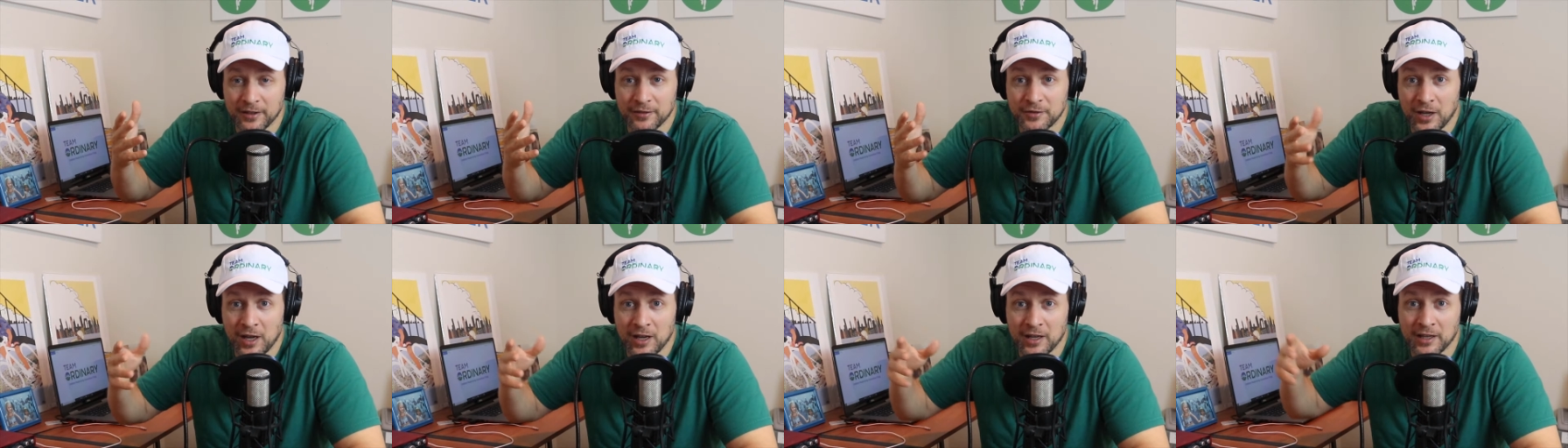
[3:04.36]

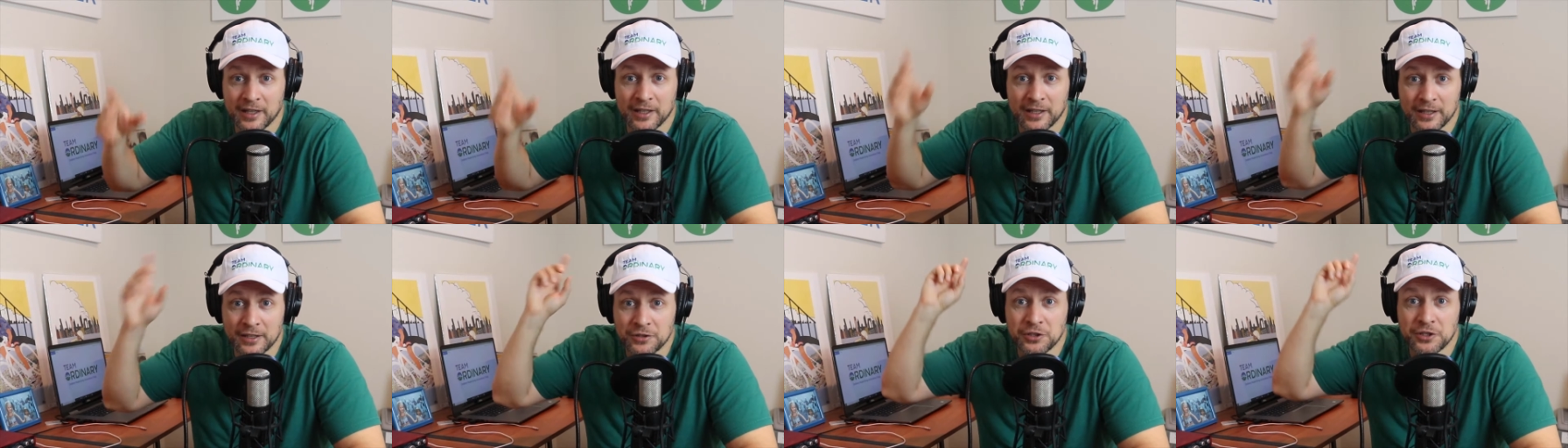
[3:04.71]
of
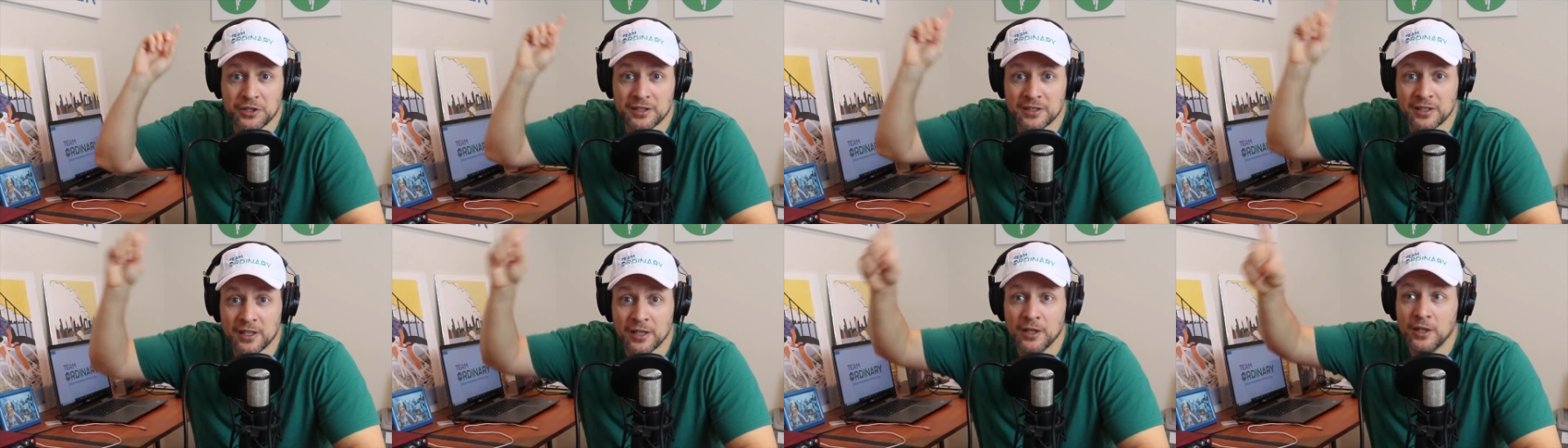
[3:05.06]
talking, and
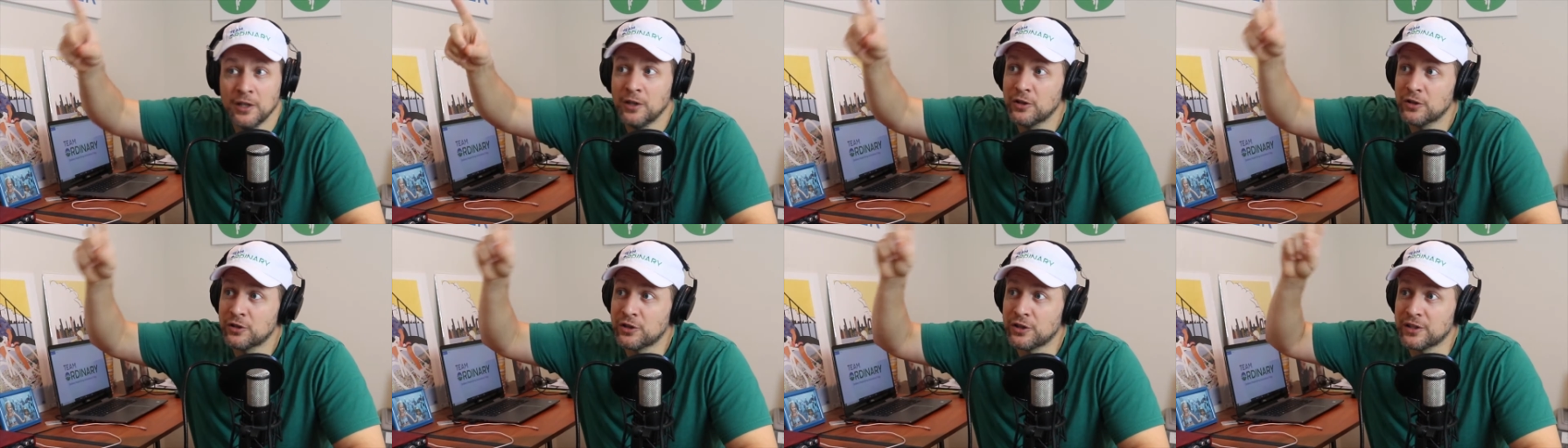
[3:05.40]
she's
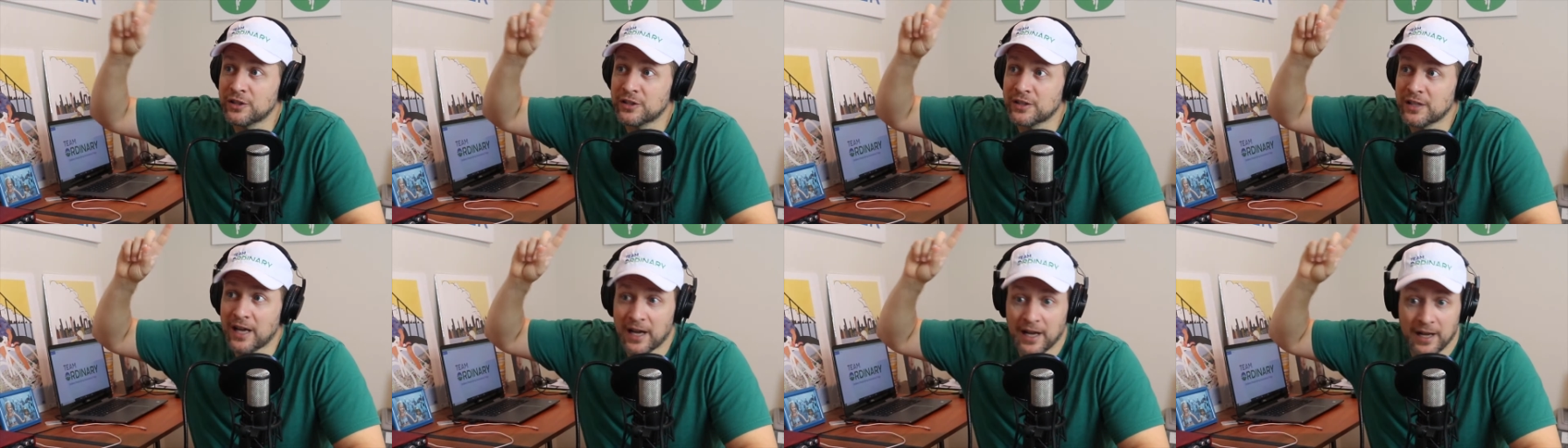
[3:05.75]

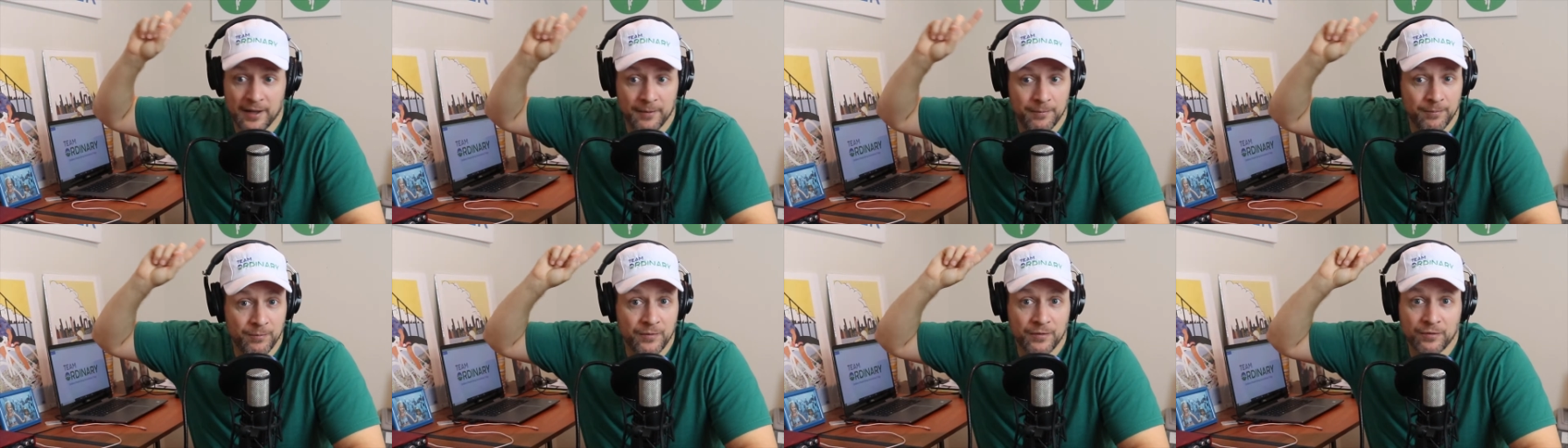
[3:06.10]

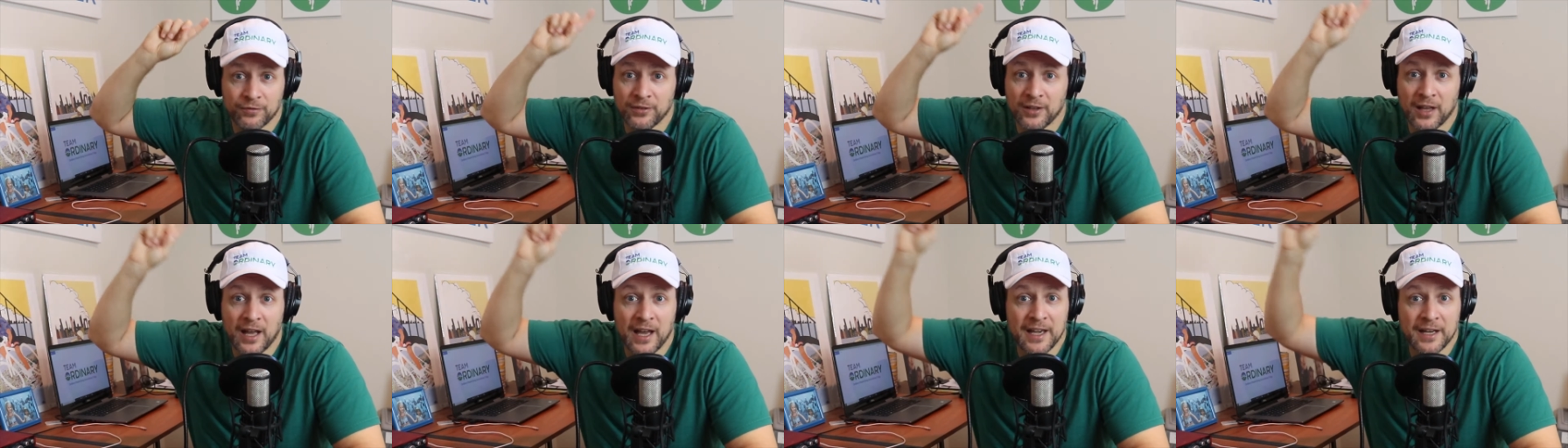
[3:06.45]

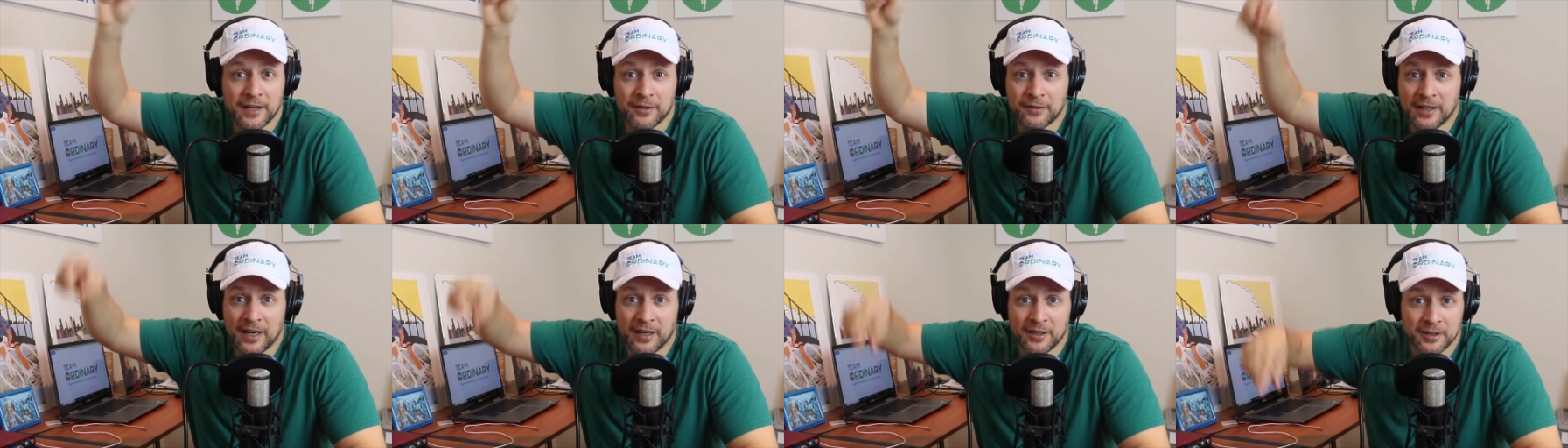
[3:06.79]
flying
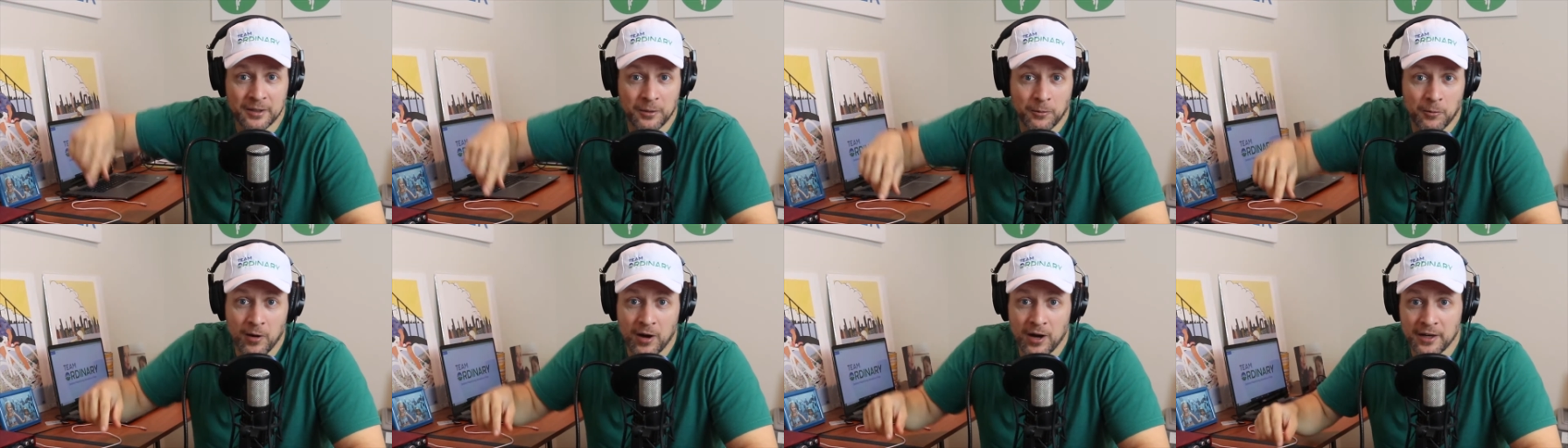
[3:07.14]
around in
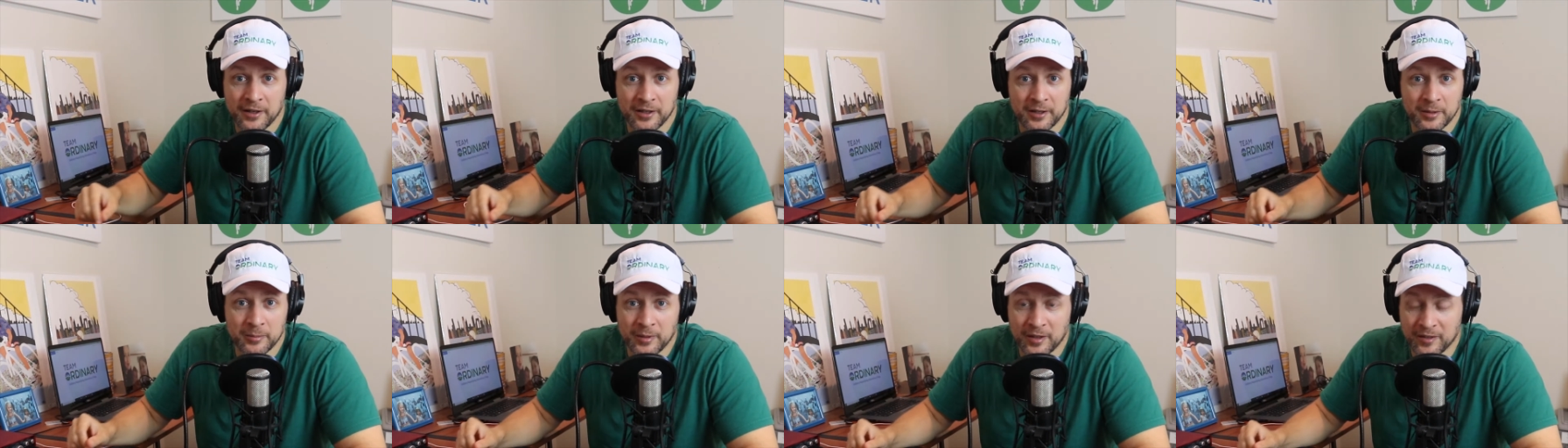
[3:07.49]
the
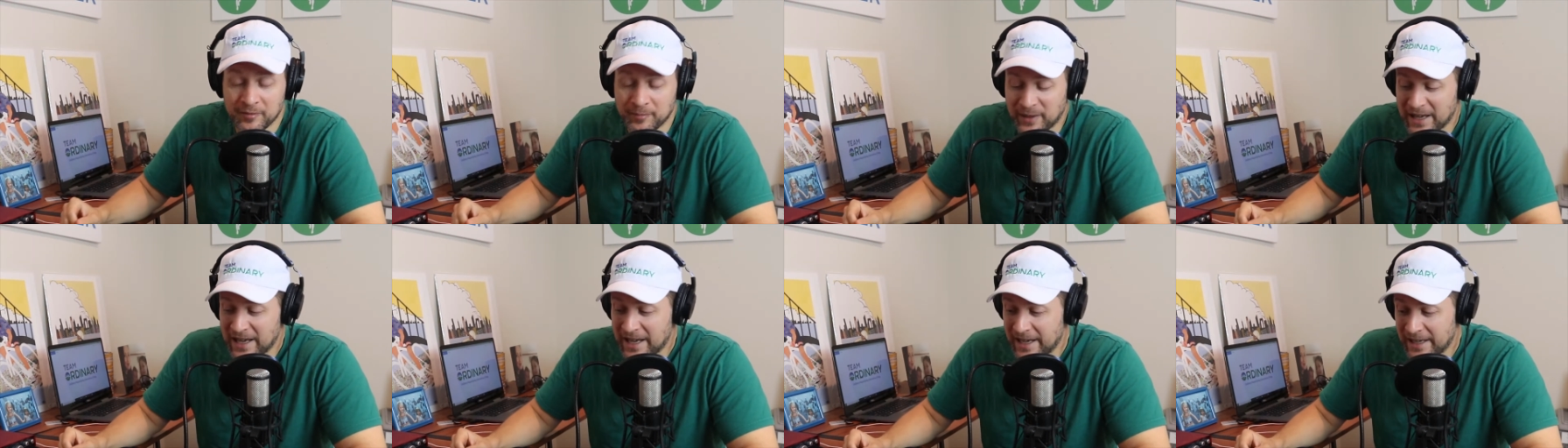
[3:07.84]
walker above
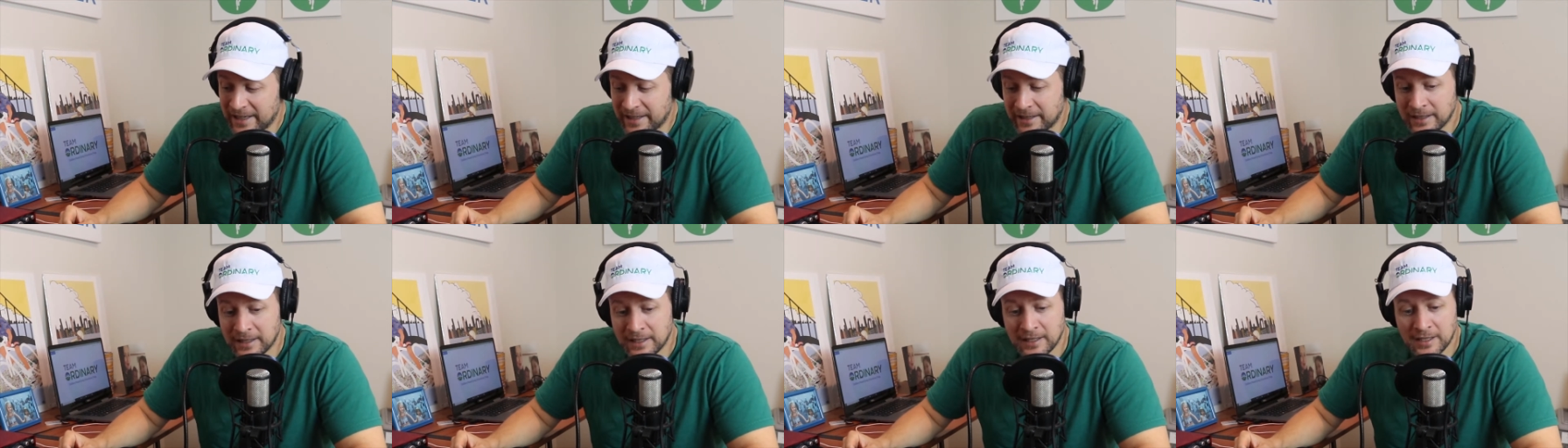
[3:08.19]
my
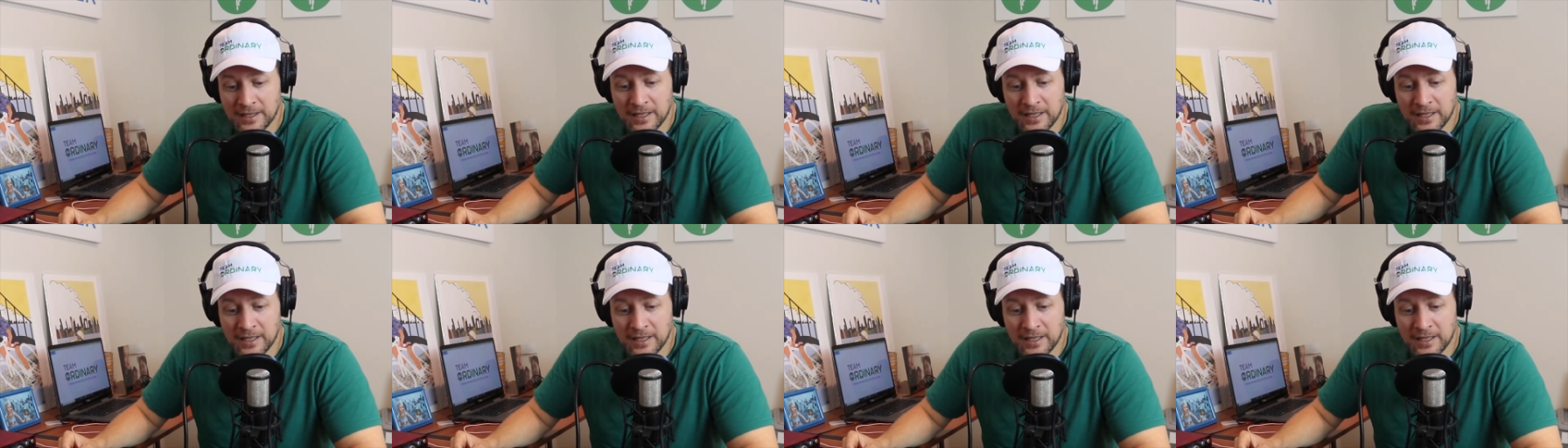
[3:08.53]
head.